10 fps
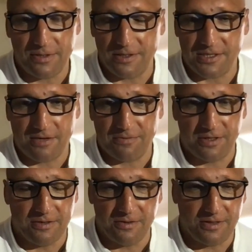the
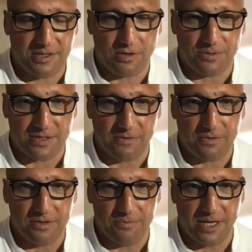suffering, the terrible
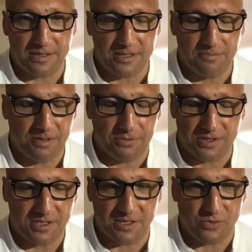suffering of the Palestinian people.
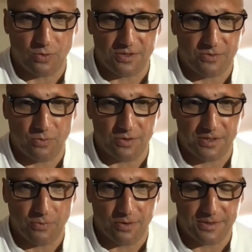It just gets worse and
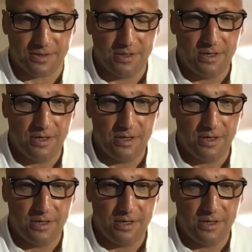worse and worse.